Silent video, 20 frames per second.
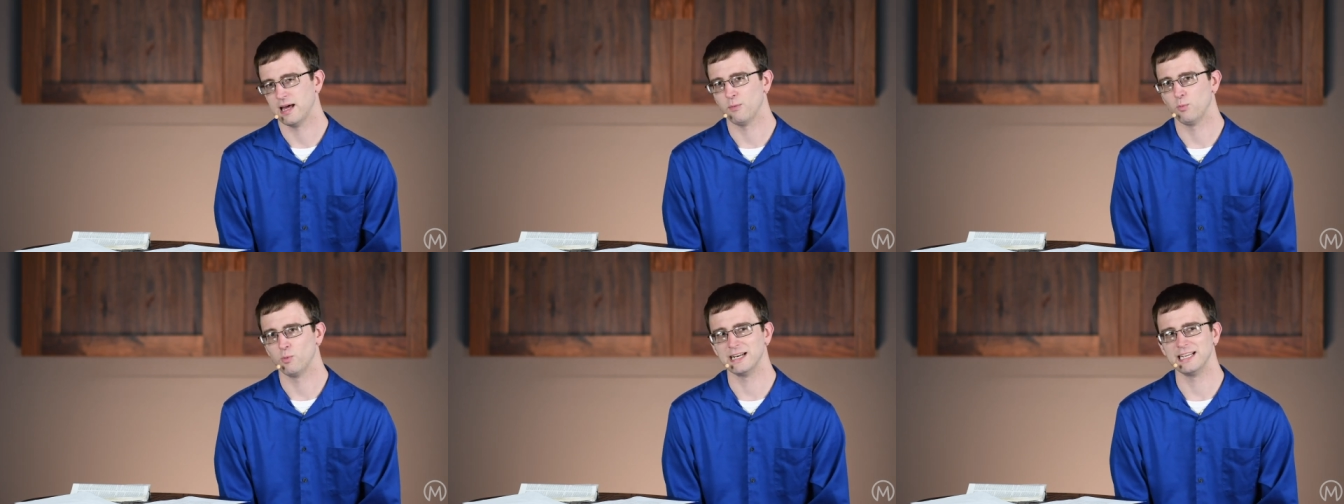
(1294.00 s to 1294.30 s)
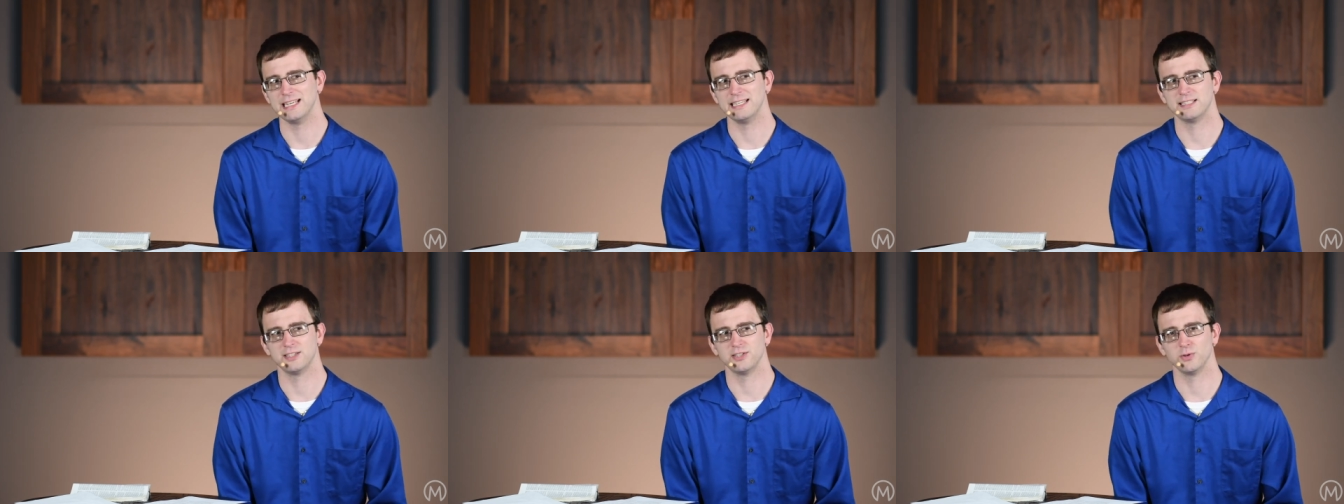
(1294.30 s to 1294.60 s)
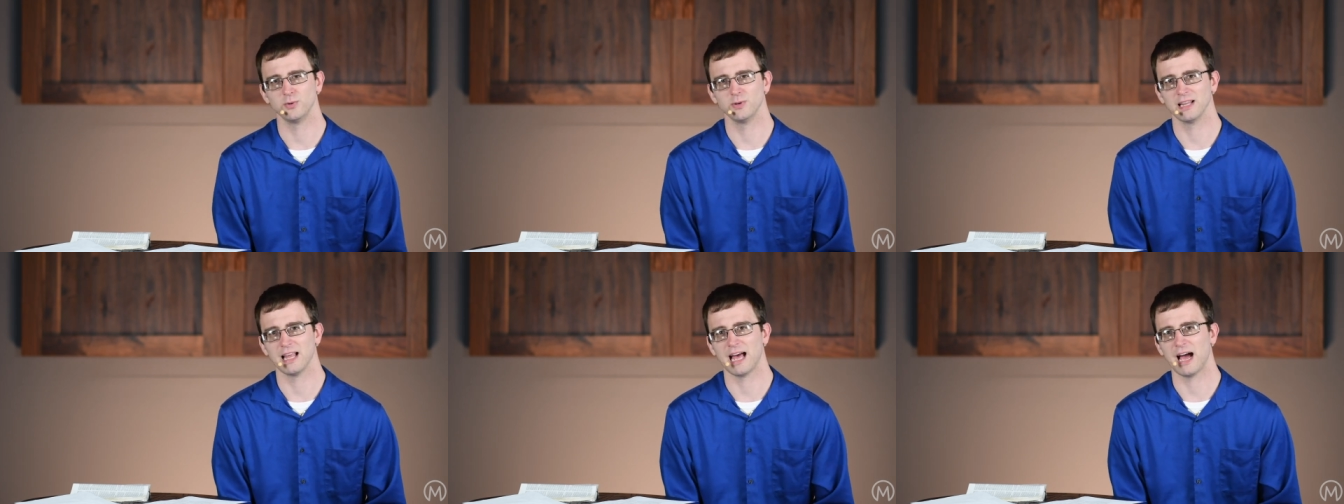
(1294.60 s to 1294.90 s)
And we need
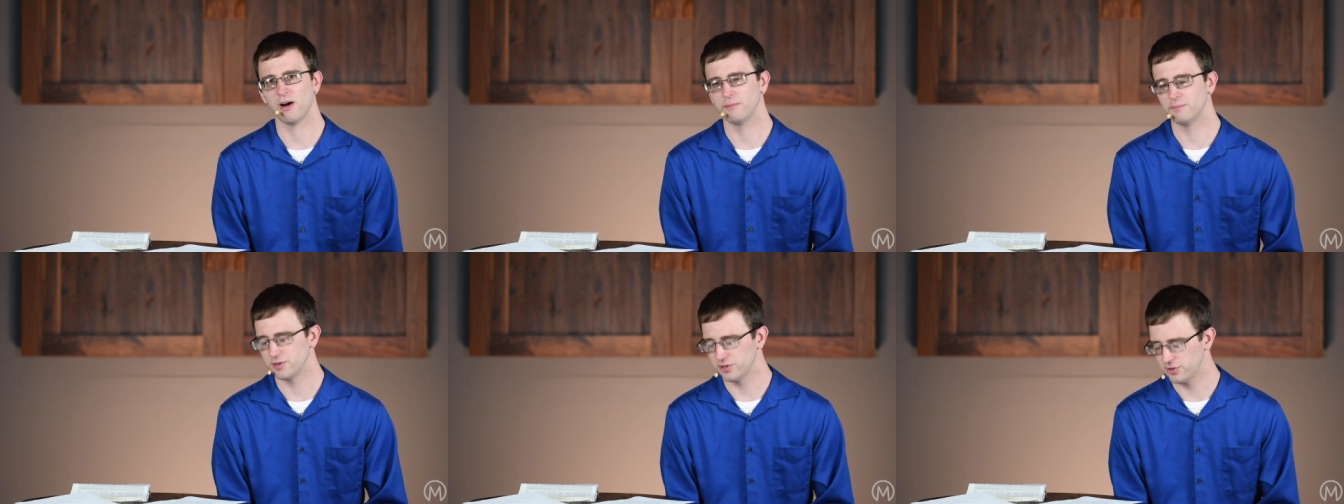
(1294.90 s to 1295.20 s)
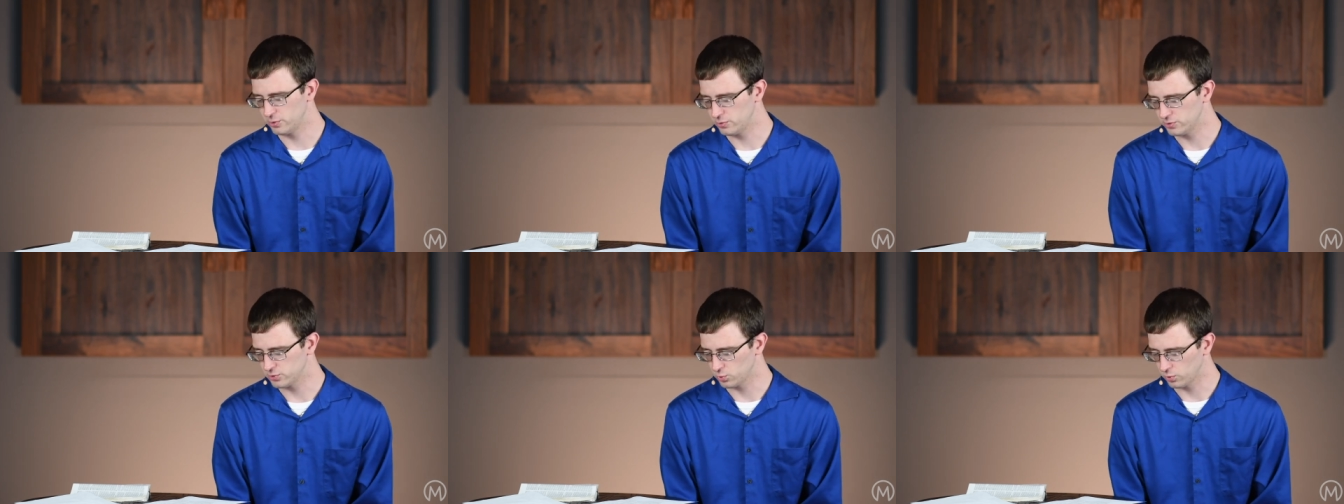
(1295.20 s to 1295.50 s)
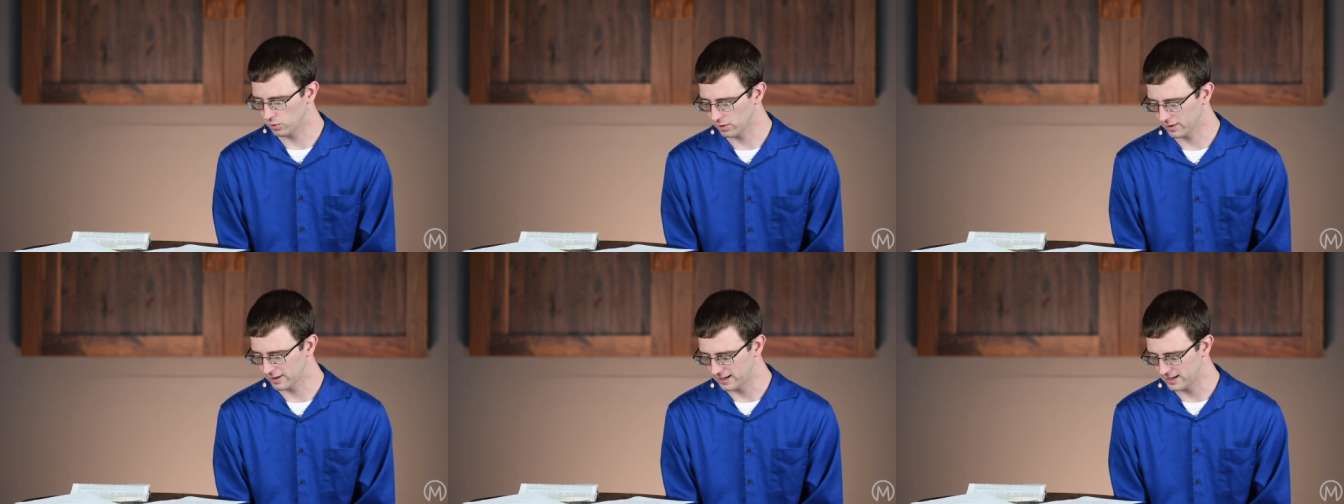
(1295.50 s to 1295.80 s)
to allow Him to do His
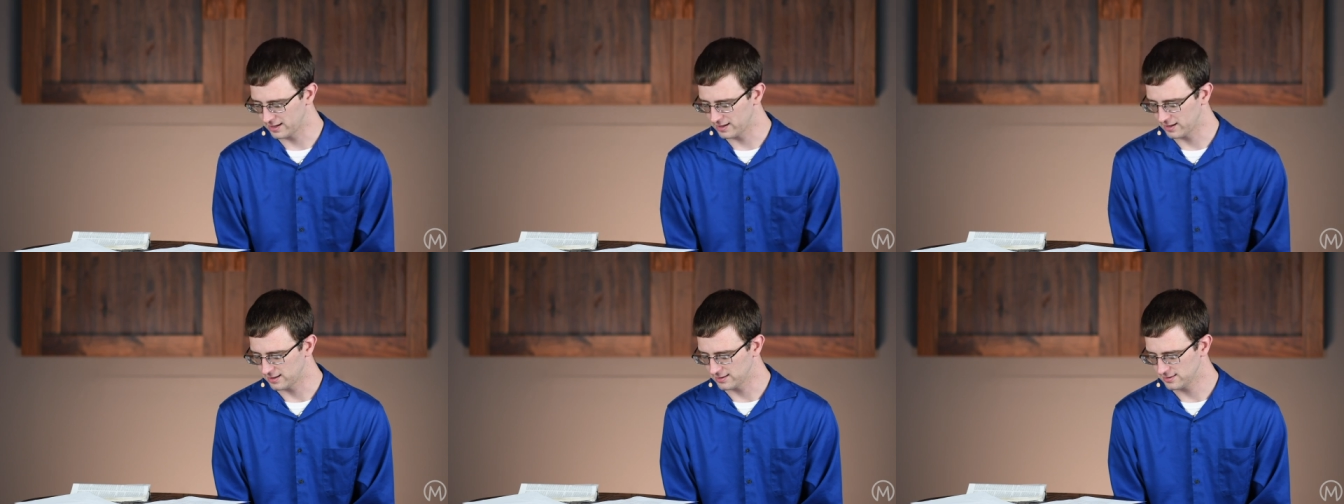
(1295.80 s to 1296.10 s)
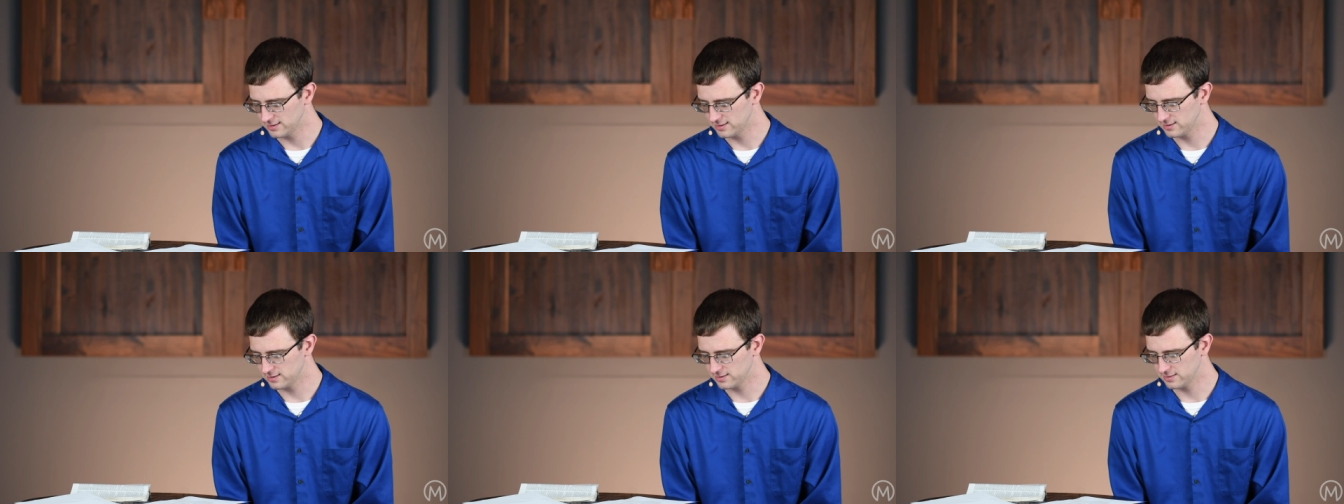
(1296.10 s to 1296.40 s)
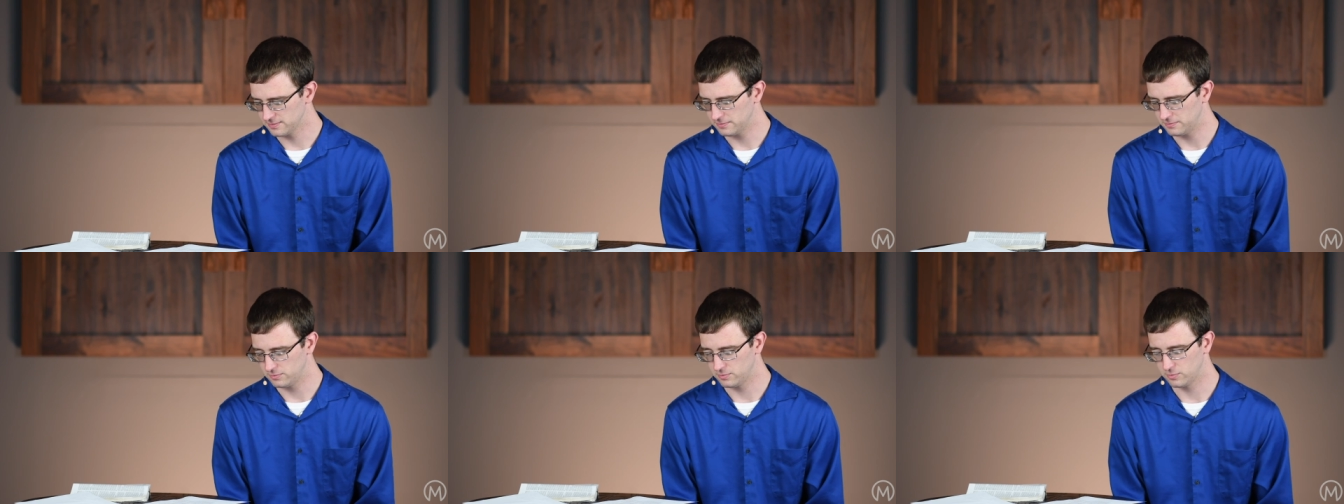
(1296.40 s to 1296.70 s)
work in us.